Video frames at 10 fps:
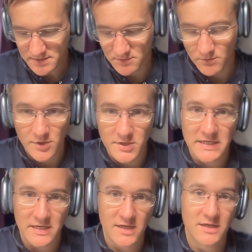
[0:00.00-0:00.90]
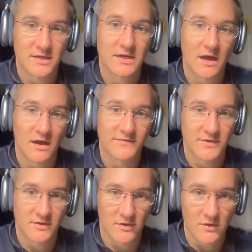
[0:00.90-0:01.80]
a world leader in
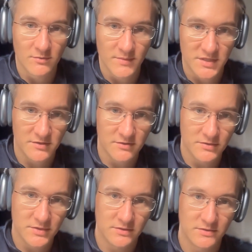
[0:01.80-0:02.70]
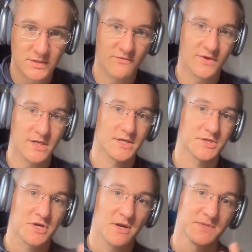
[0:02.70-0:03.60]
afterglow material. So it's something that
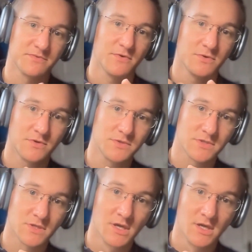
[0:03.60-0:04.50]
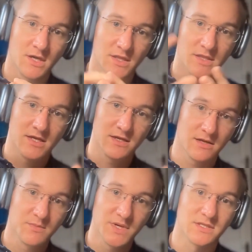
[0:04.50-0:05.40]
traps photons and then
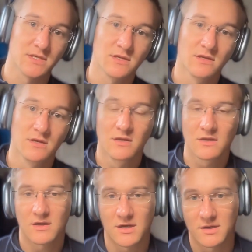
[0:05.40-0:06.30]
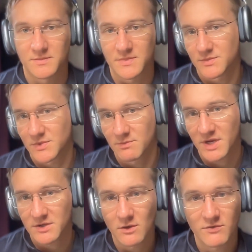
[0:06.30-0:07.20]
emits it. You
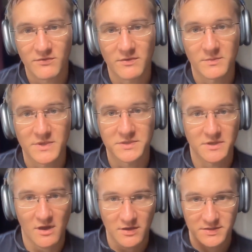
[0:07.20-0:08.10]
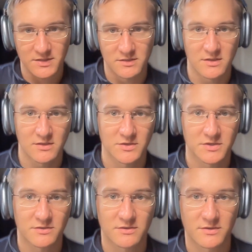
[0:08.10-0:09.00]
might know from the stars in your
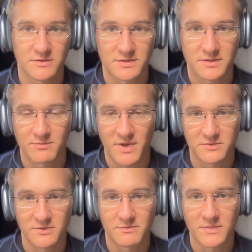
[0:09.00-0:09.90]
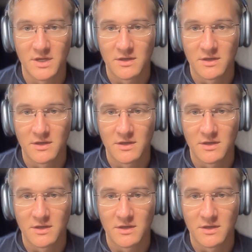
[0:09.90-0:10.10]
children's bedroom,